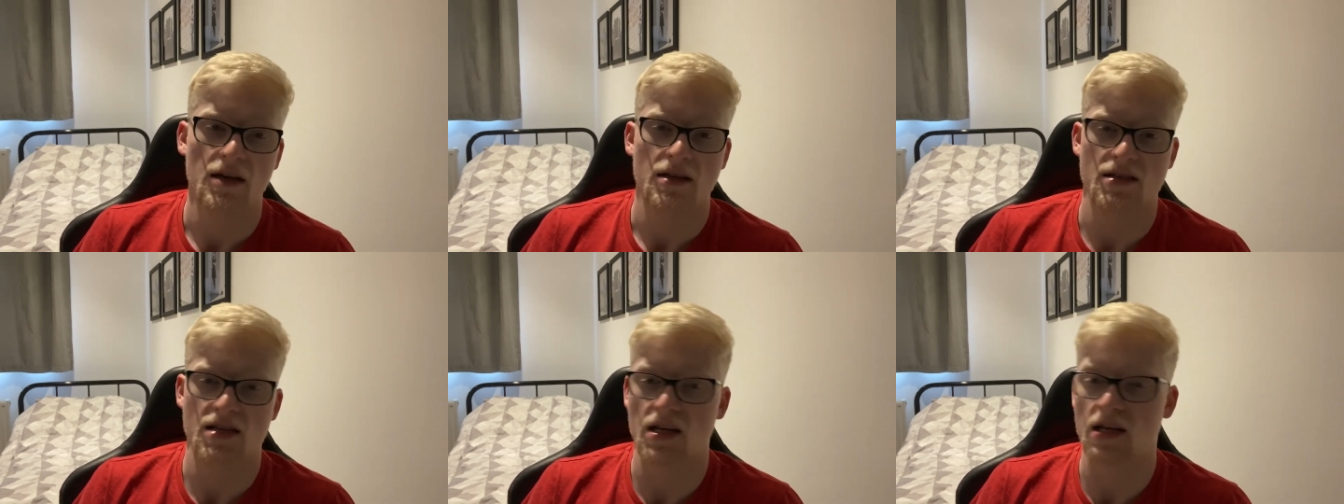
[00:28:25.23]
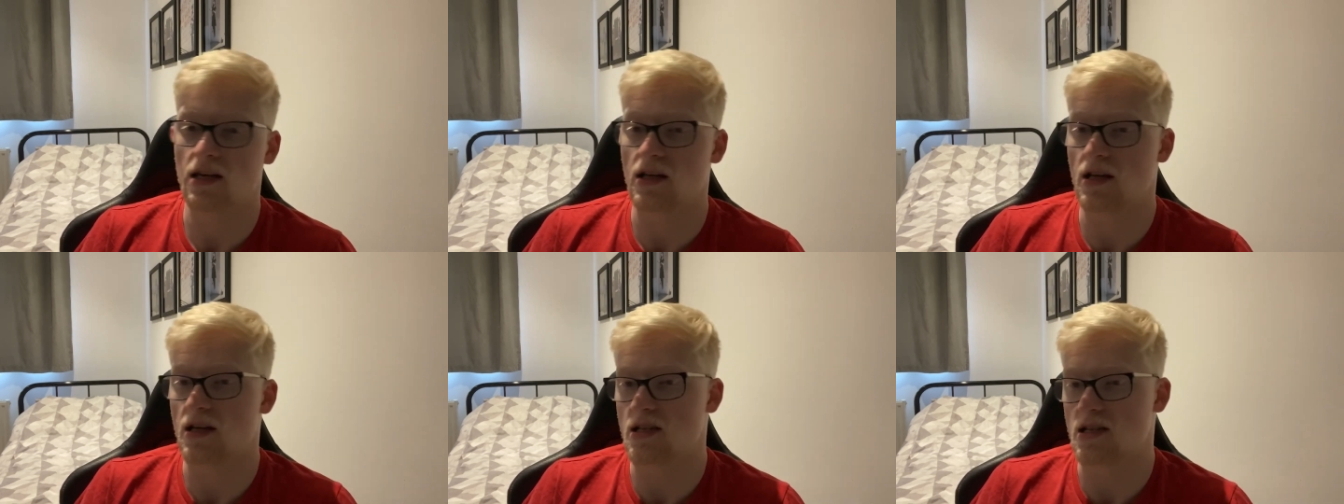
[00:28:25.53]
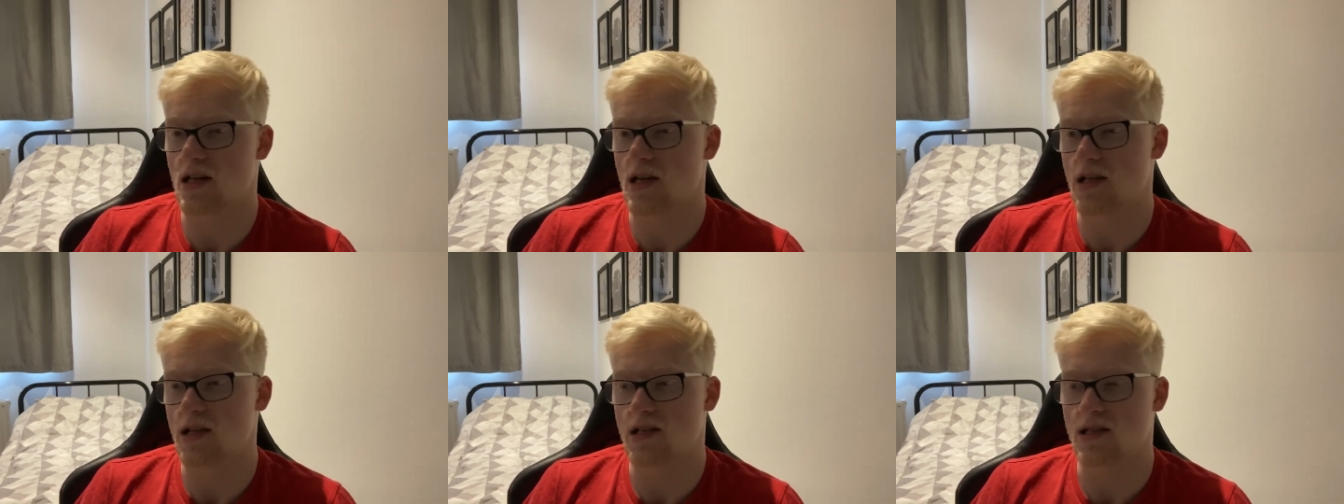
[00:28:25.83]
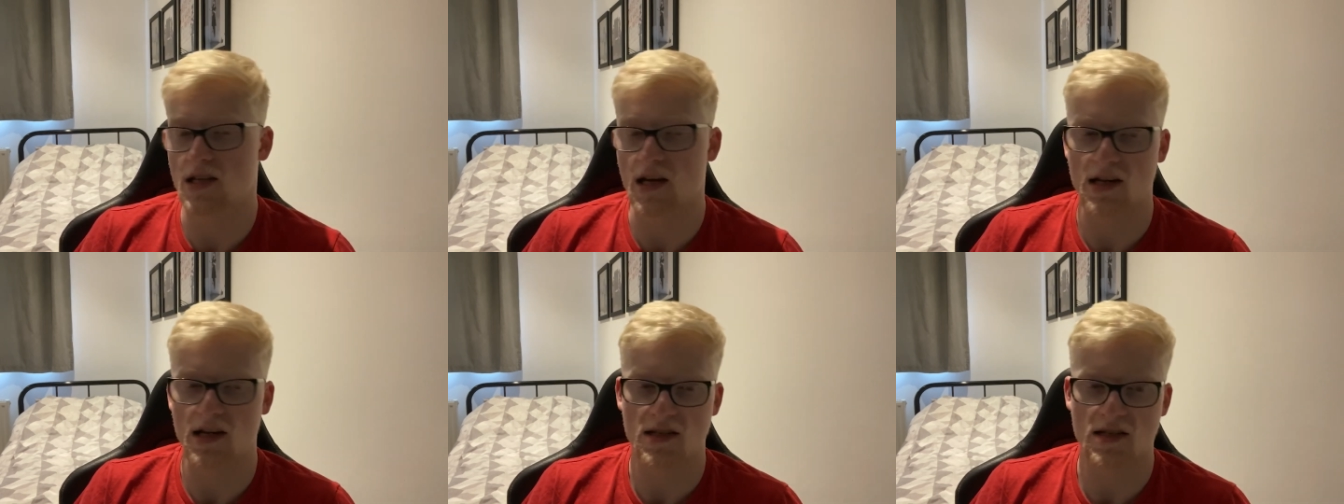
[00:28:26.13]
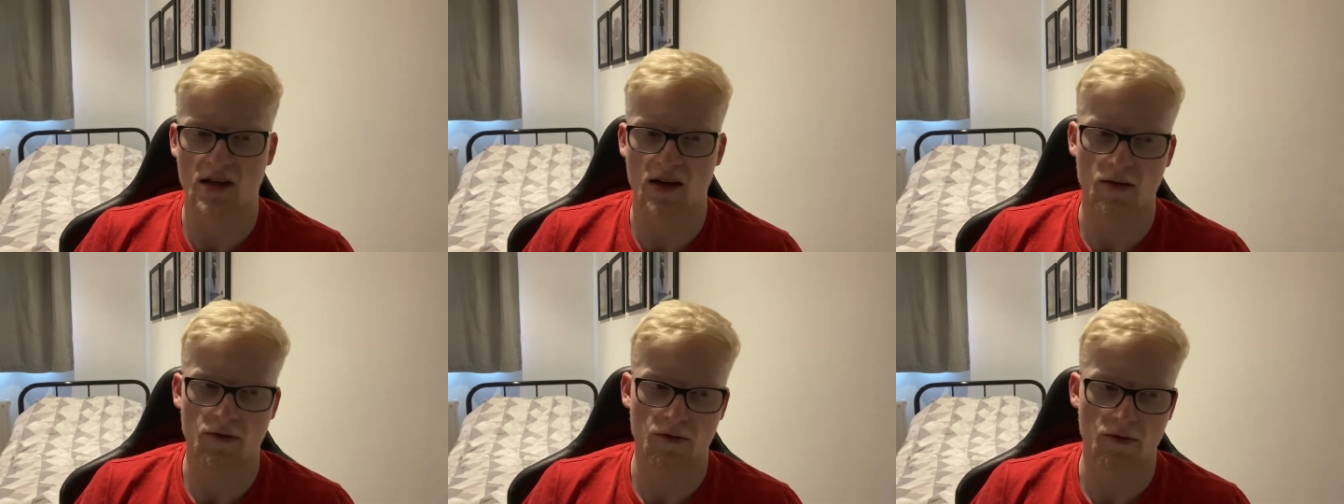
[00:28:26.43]
Take it easy, stay
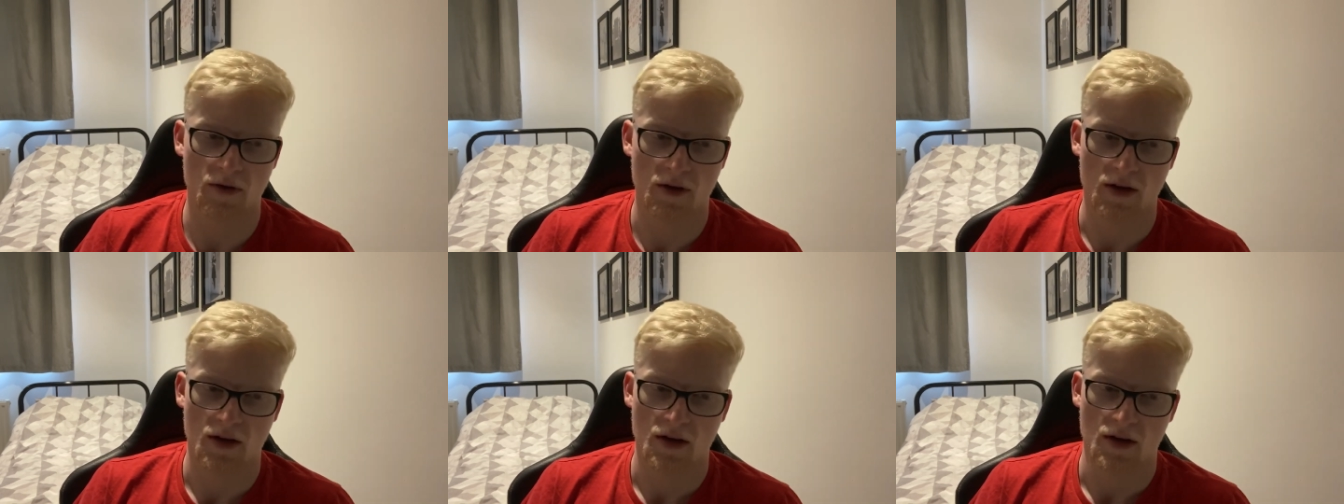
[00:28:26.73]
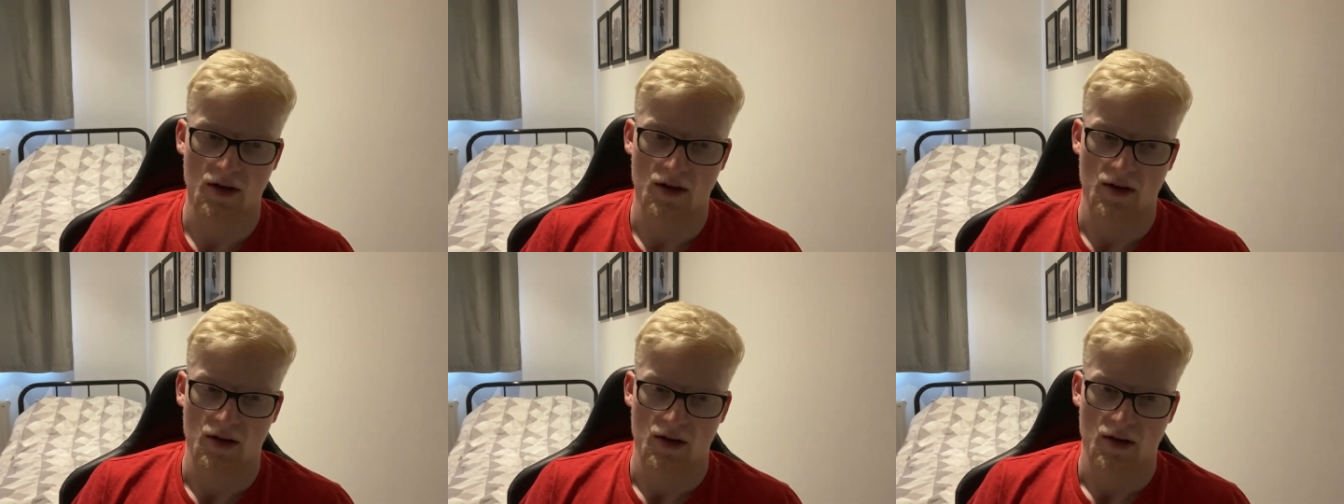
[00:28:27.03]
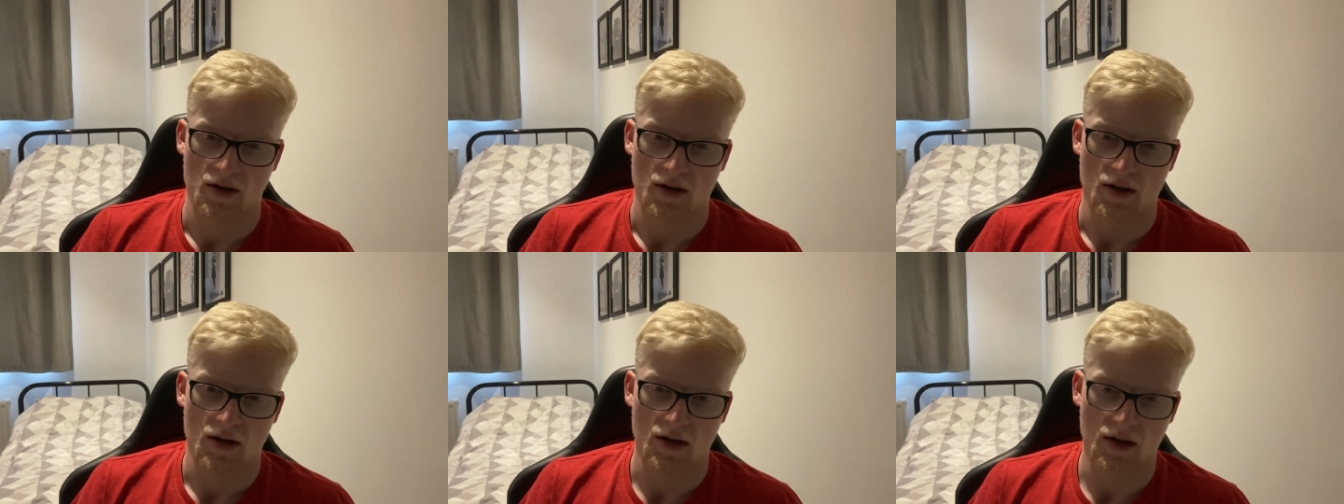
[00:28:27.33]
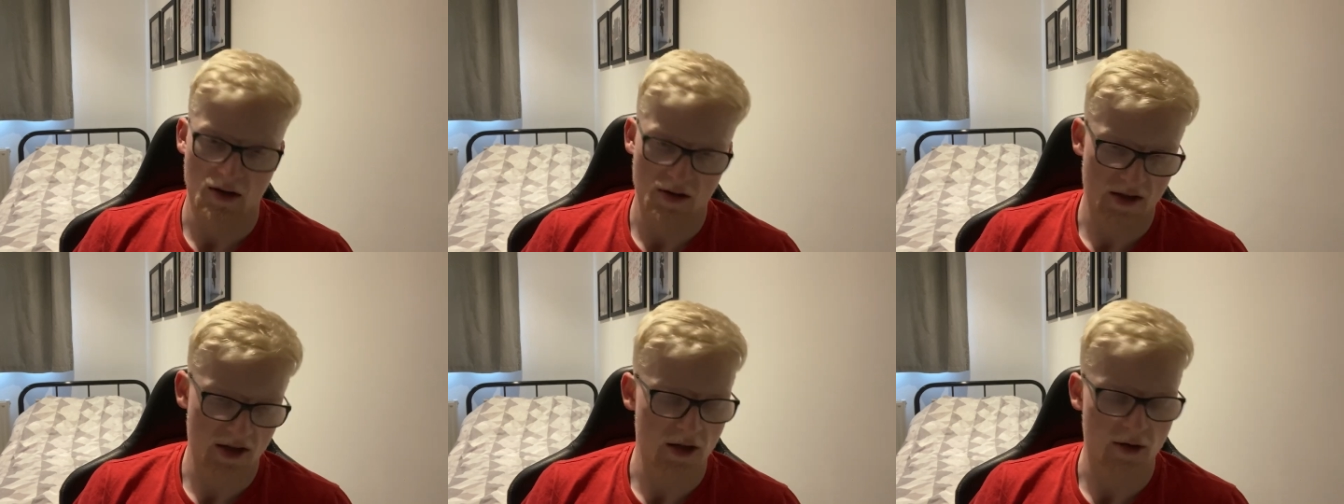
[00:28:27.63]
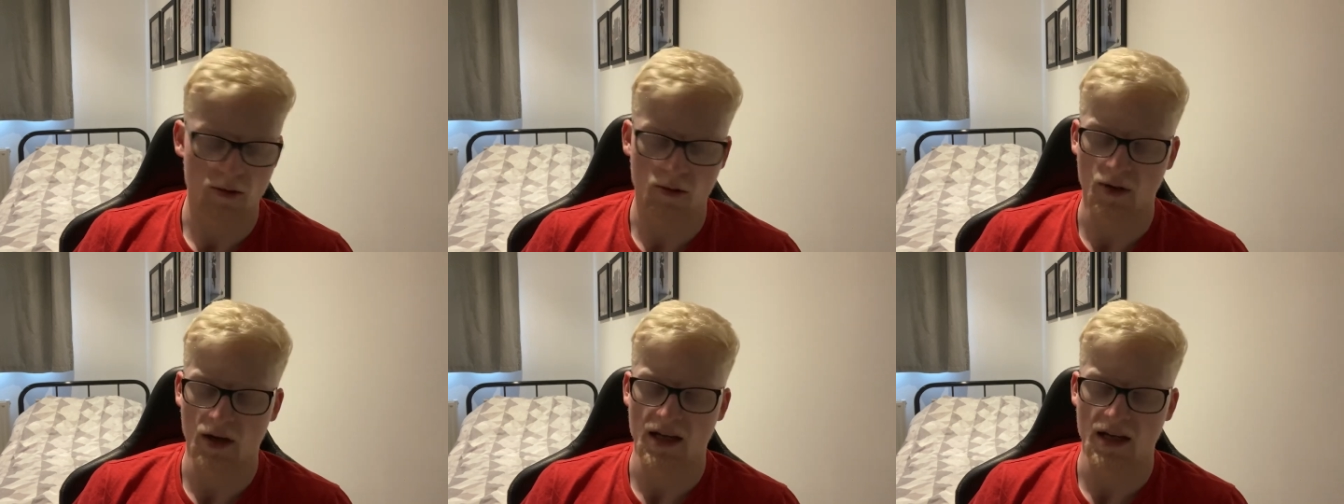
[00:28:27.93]
safe, and I'll see
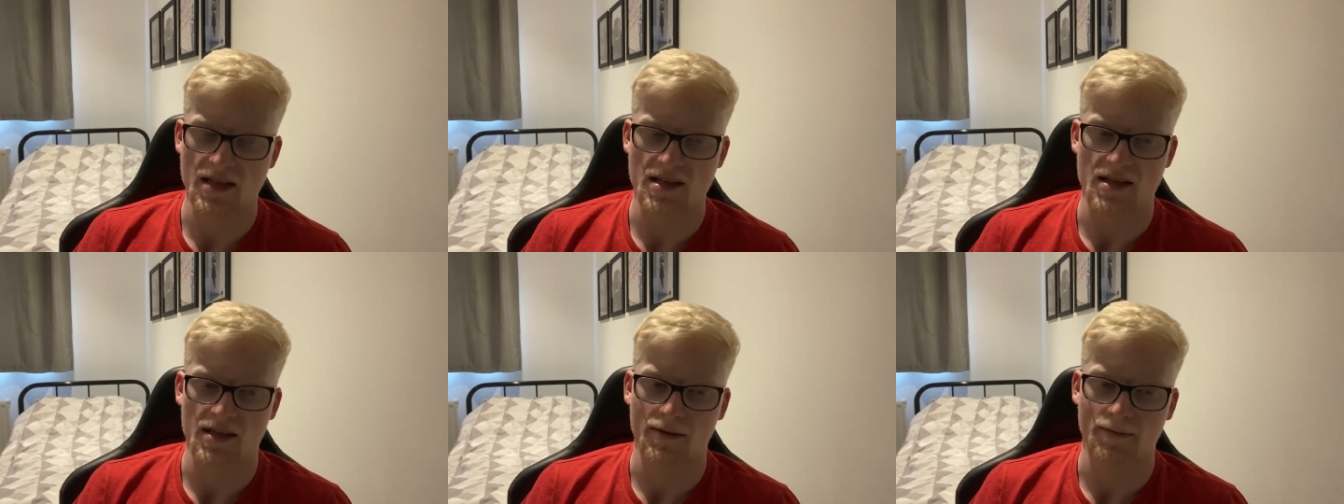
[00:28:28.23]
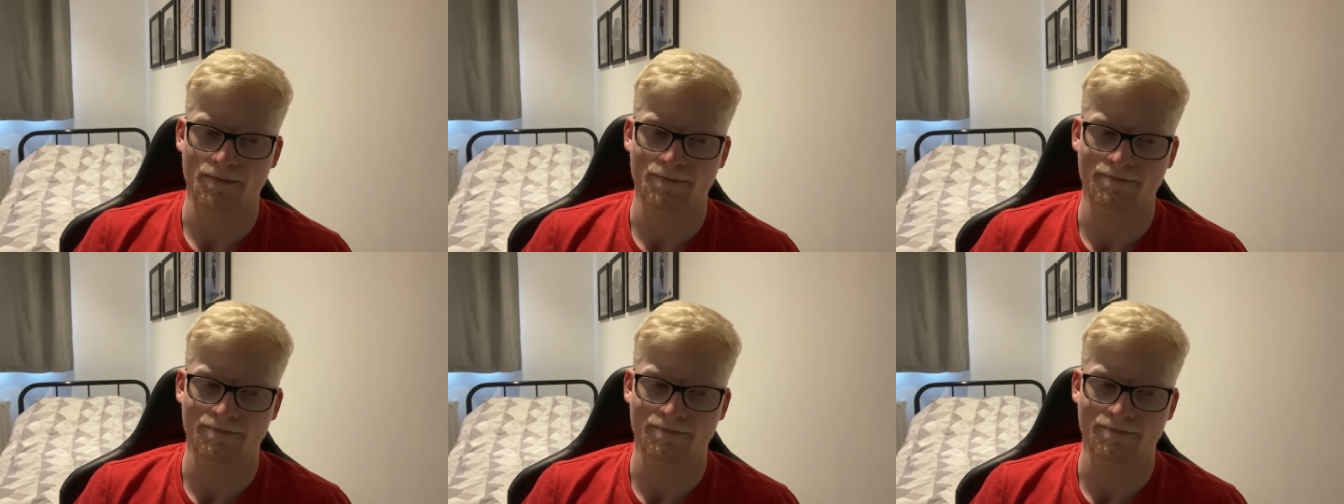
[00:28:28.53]
you all later.